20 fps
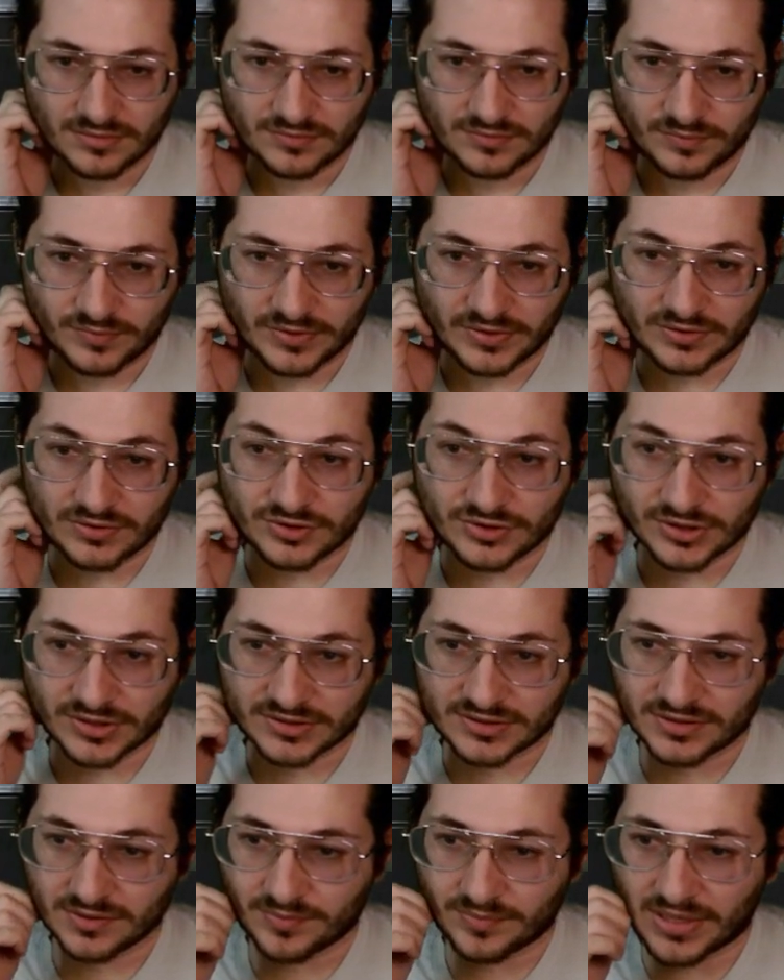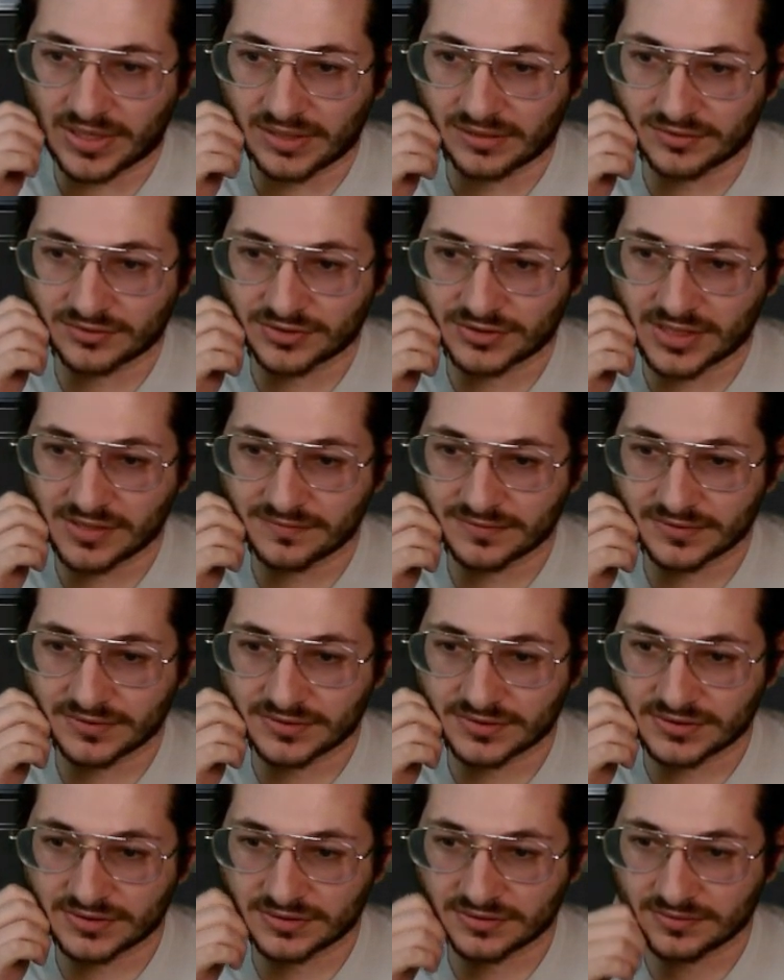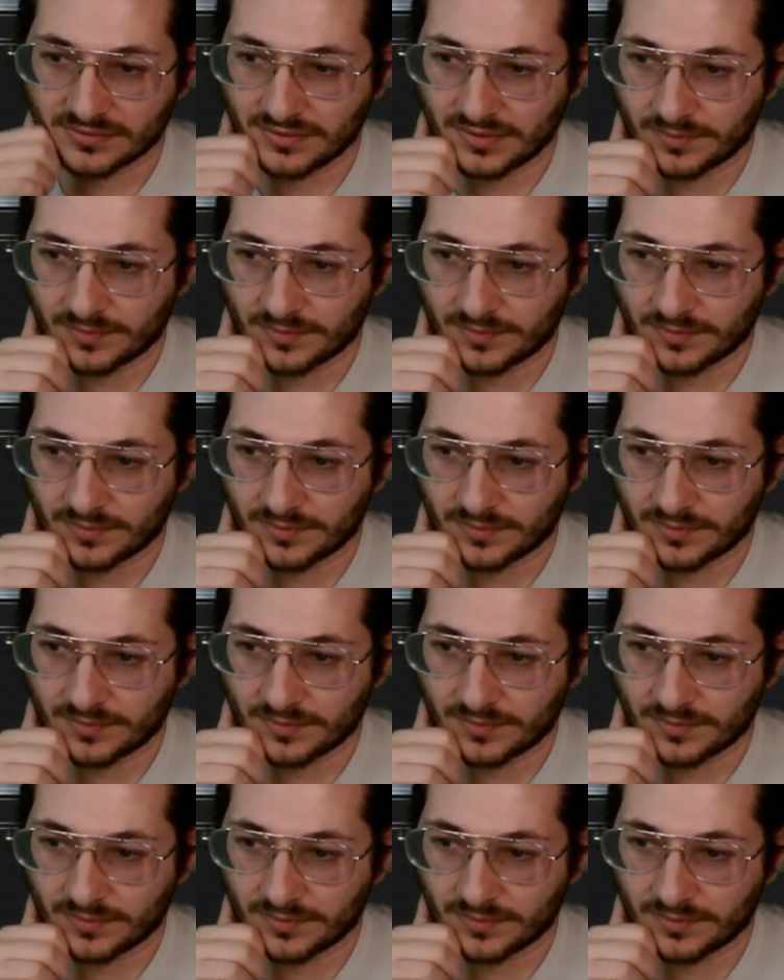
with just the pile drivers,